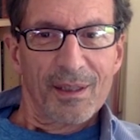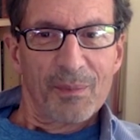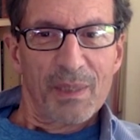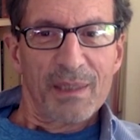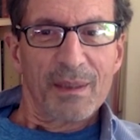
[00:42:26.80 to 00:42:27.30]

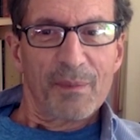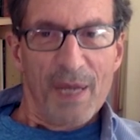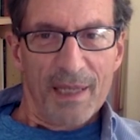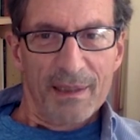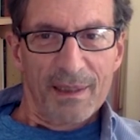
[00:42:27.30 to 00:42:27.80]
being a
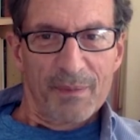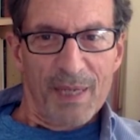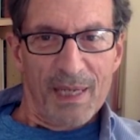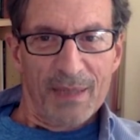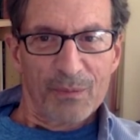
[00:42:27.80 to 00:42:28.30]
manly
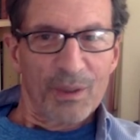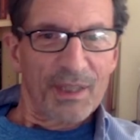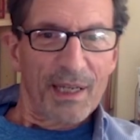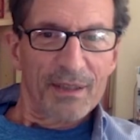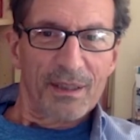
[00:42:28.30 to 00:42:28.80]
man
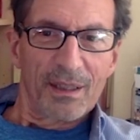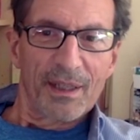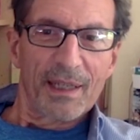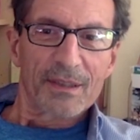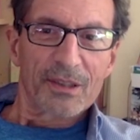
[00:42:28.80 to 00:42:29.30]
without all
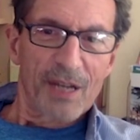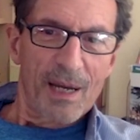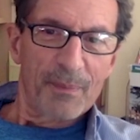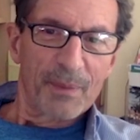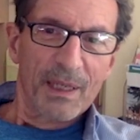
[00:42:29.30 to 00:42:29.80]
that
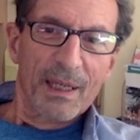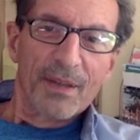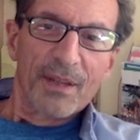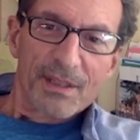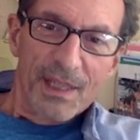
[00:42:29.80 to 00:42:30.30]
crap
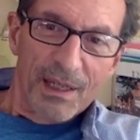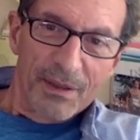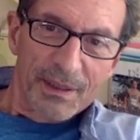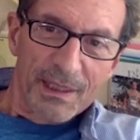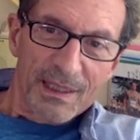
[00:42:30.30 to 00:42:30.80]
that
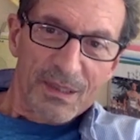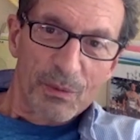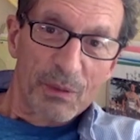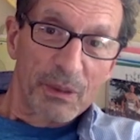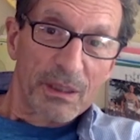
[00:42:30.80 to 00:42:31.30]
nowadays
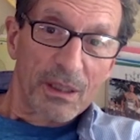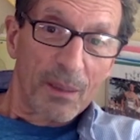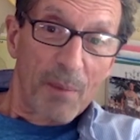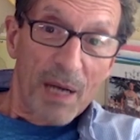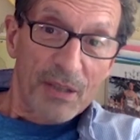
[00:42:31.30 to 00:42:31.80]
we would call
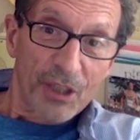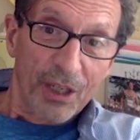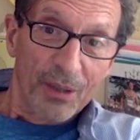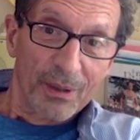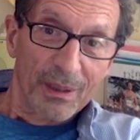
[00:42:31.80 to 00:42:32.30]
macho.
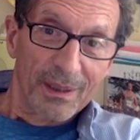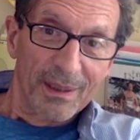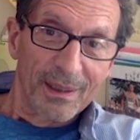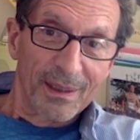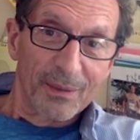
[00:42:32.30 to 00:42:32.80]

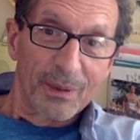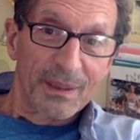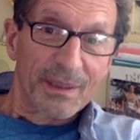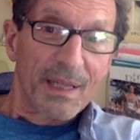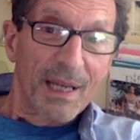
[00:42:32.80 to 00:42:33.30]
We
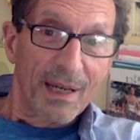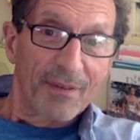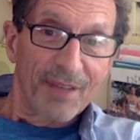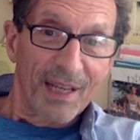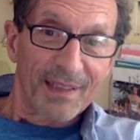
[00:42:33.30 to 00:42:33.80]
didn't have
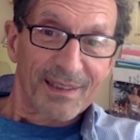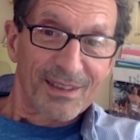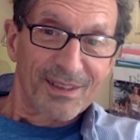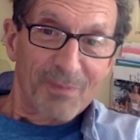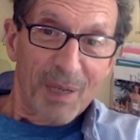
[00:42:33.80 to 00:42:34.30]
that
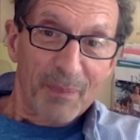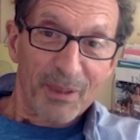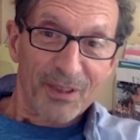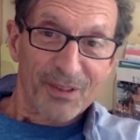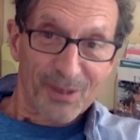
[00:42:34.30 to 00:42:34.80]

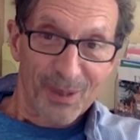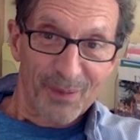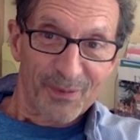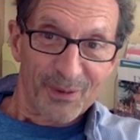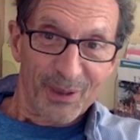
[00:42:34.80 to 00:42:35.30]
popular
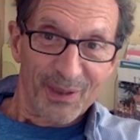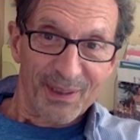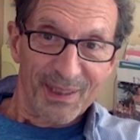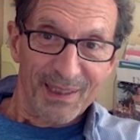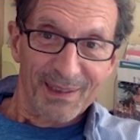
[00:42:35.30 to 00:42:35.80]
term for it
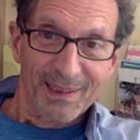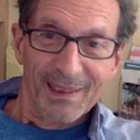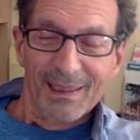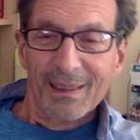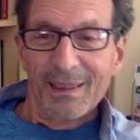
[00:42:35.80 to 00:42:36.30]
then.
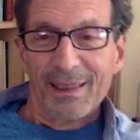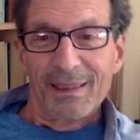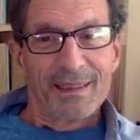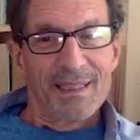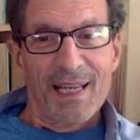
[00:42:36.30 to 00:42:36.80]
He
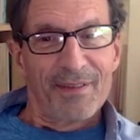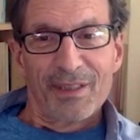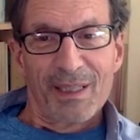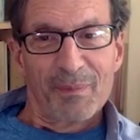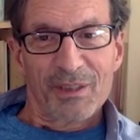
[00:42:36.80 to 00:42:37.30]
didn't have
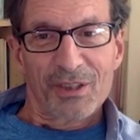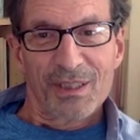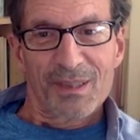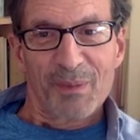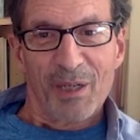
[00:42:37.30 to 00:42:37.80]
any
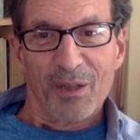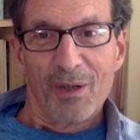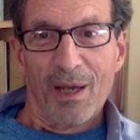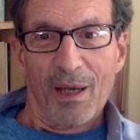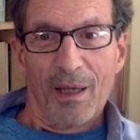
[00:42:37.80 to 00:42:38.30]
machismo,
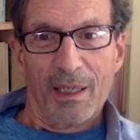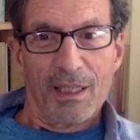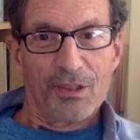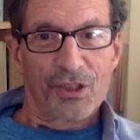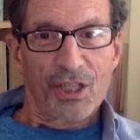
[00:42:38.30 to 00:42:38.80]

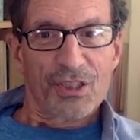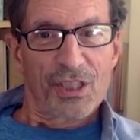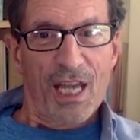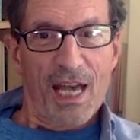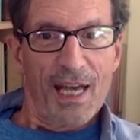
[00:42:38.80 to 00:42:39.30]
he
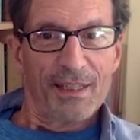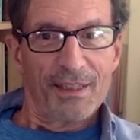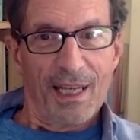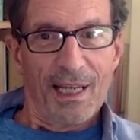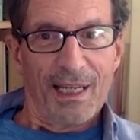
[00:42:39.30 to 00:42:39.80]
just had
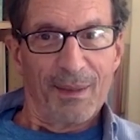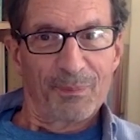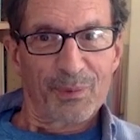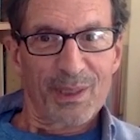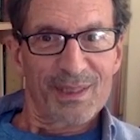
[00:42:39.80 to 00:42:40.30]
a
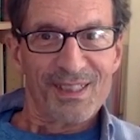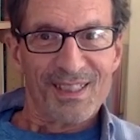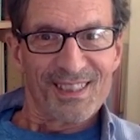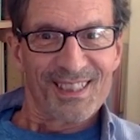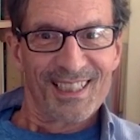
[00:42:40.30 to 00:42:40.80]

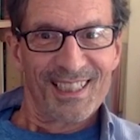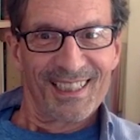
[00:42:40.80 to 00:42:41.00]
presence.